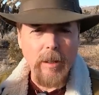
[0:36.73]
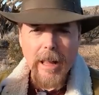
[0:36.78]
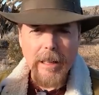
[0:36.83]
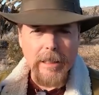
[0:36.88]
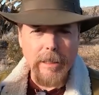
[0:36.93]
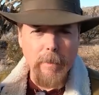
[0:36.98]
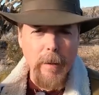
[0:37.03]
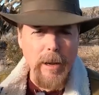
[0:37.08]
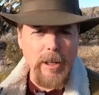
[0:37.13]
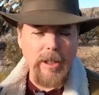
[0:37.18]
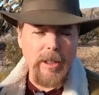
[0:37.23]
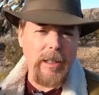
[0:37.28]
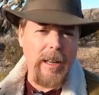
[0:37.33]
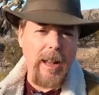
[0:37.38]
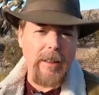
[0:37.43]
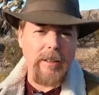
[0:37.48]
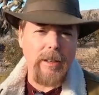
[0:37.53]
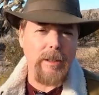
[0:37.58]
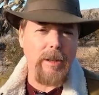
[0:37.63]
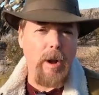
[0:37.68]
and especially
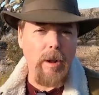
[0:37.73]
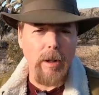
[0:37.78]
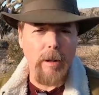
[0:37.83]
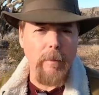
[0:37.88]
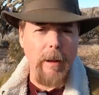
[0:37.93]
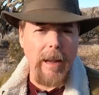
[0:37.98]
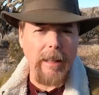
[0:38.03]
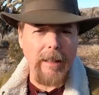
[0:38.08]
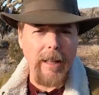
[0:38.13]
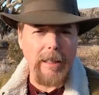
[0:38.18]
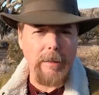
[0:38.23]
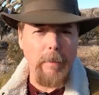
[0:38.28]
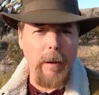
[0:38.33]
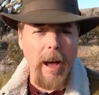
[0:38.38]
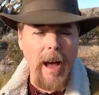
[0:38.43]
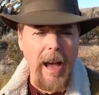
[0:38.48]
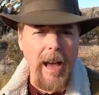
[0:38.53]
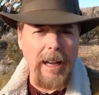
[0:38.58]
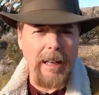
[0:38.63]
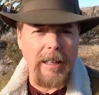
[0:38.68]
not the dolomite that's
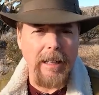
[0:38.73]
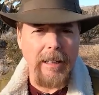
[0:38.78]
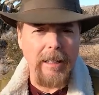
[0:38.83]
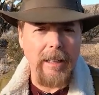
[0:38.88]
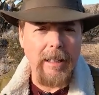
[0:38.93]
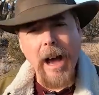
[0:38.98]
behind it.